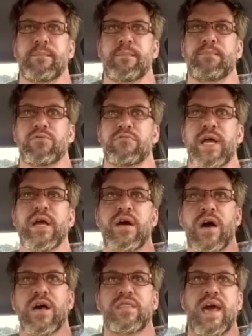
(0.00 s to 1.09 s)
Bring
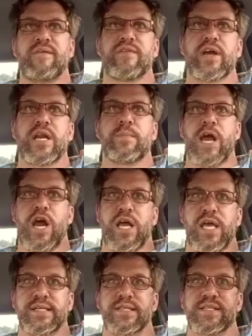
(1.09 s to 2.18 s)
on the African
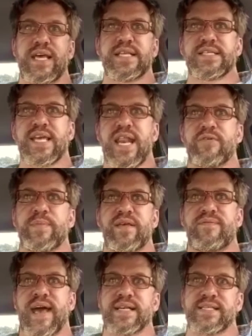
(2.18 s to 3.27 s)
Americans. Let's get everybody
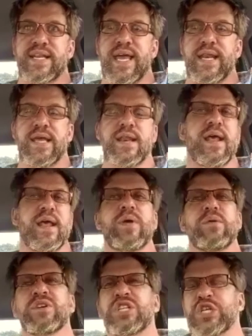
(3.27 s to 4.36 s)
vaccinated. And we
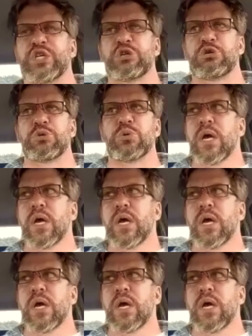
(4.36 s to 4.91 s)
would do